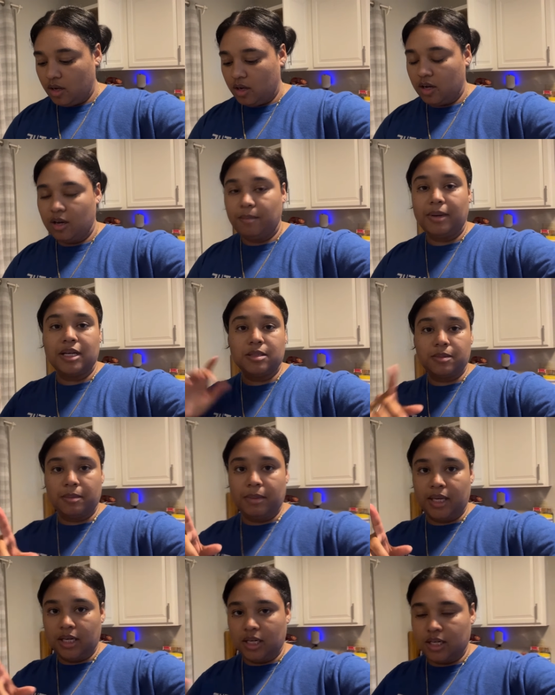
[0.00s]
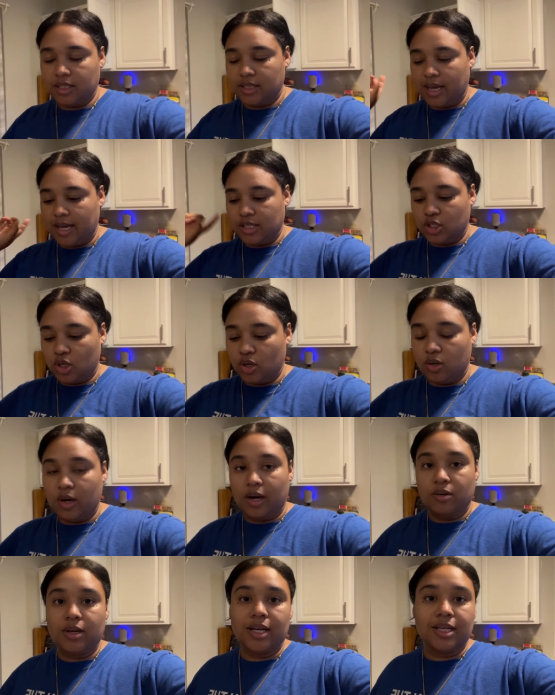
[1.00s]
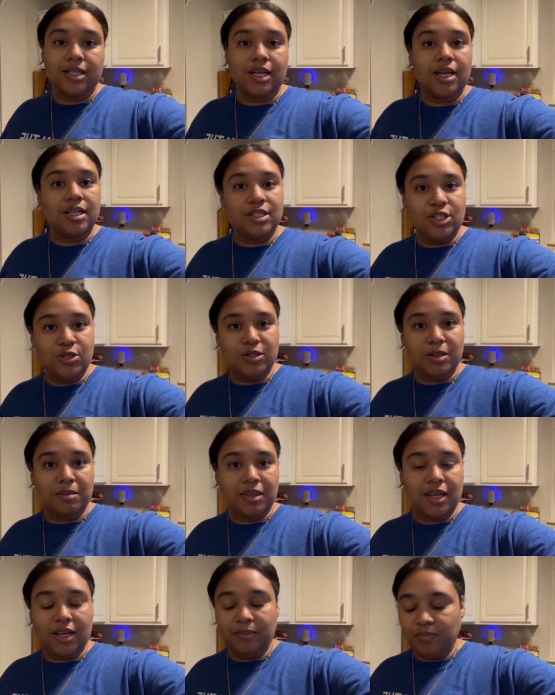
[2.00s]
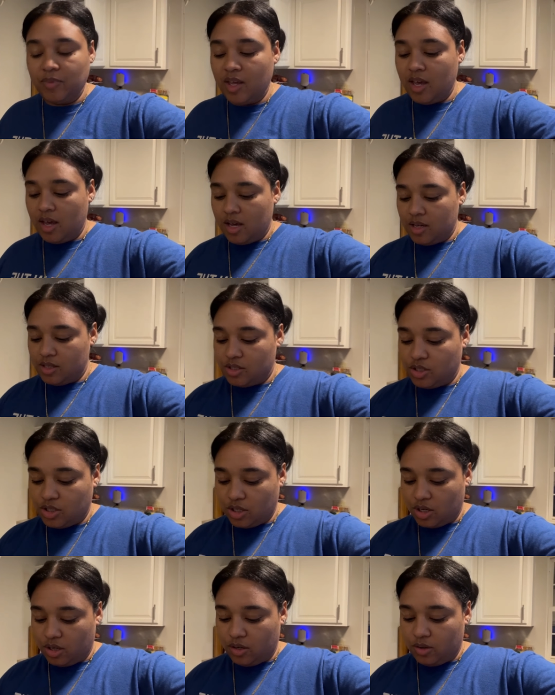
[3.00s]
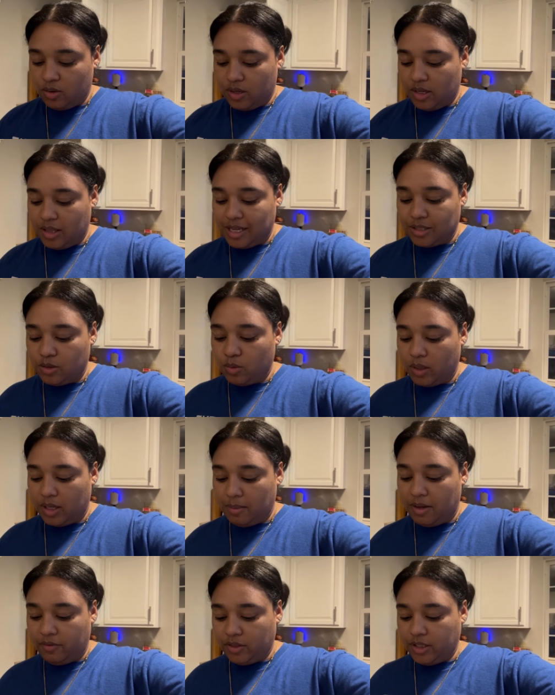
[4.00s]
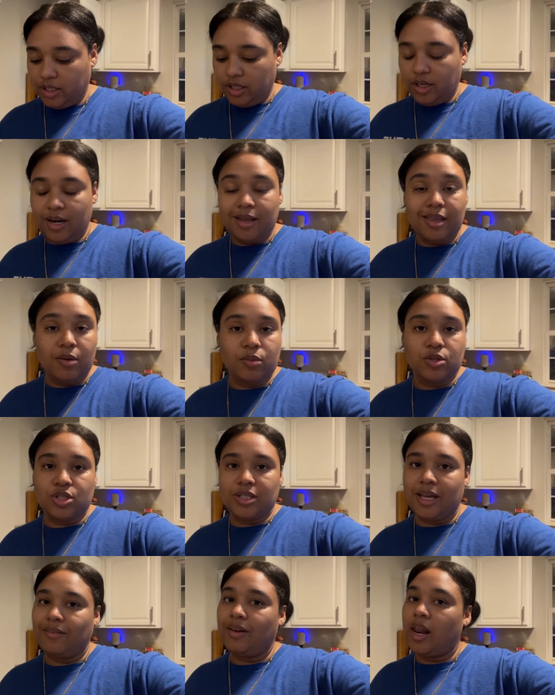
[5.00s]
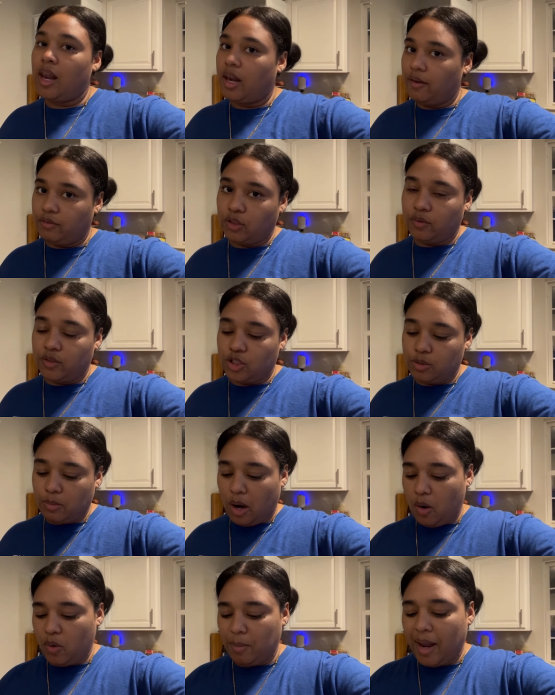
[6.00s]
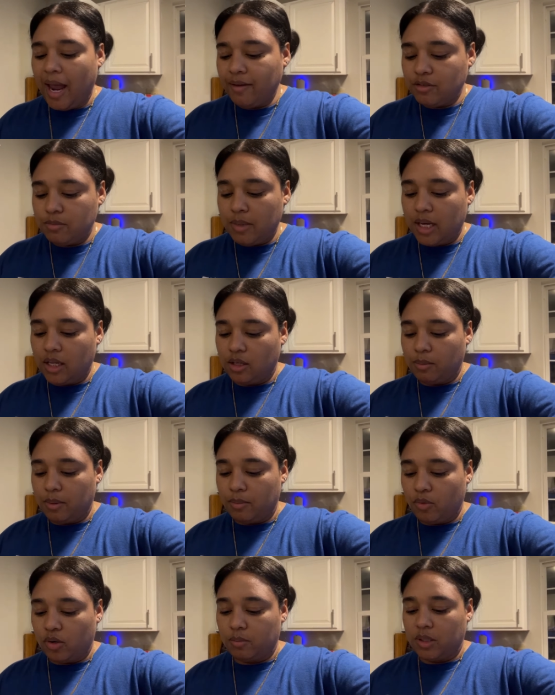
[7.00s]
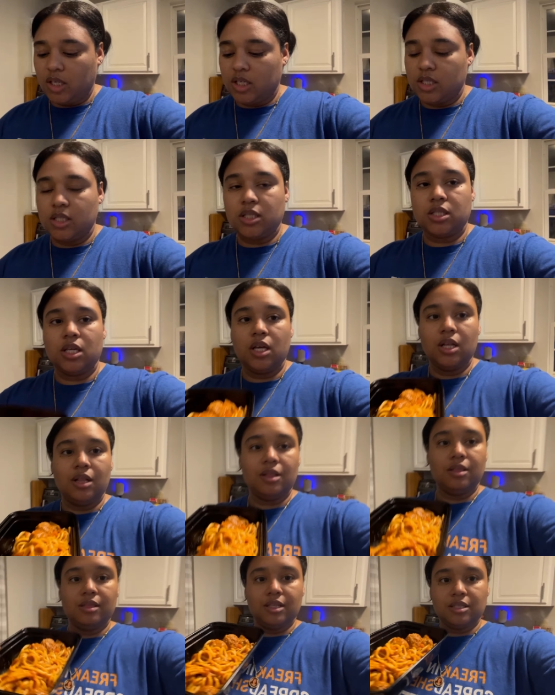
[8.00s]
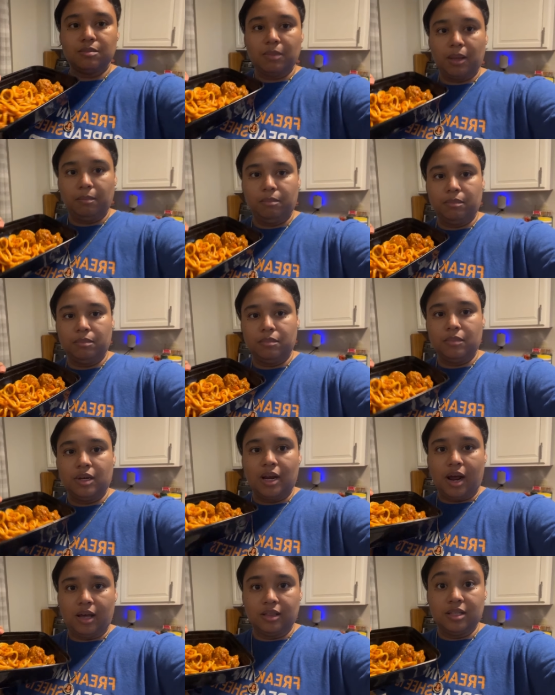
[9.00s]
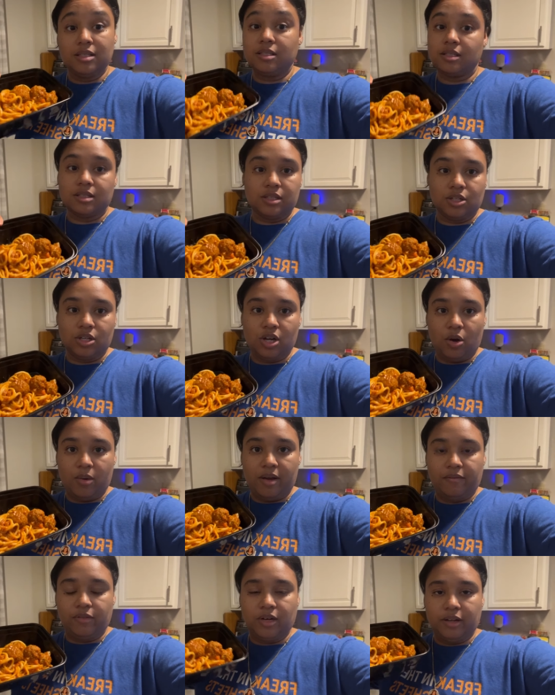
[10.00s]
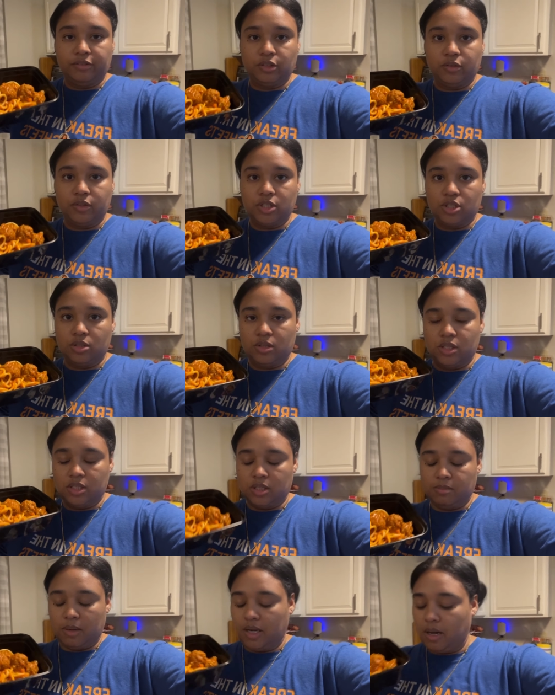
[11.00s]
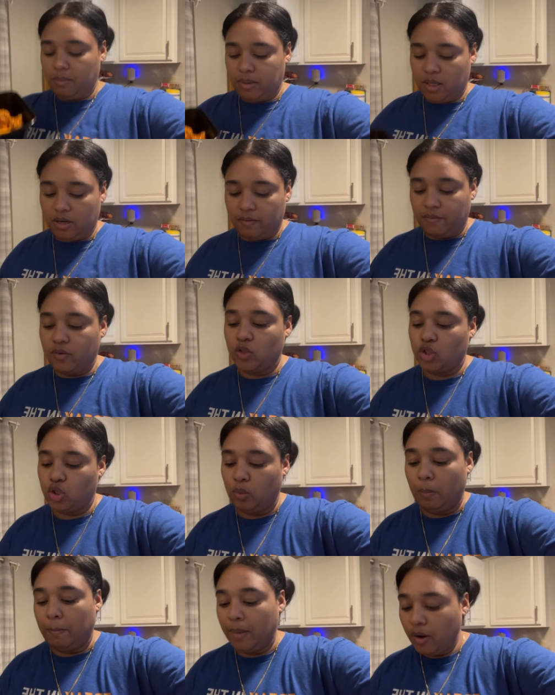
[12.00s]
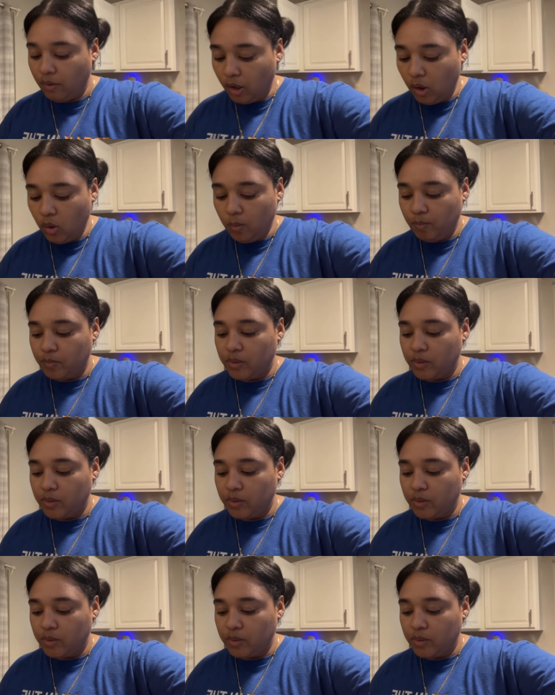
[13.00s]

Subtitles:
My husband made it because I had to go out and do something. So that's what he made for dinner, and then we'll just have leftovers tomorrow. We might have to make a little bit more because this is literally all we have for leftovers, so this might not be enough for tomorrow.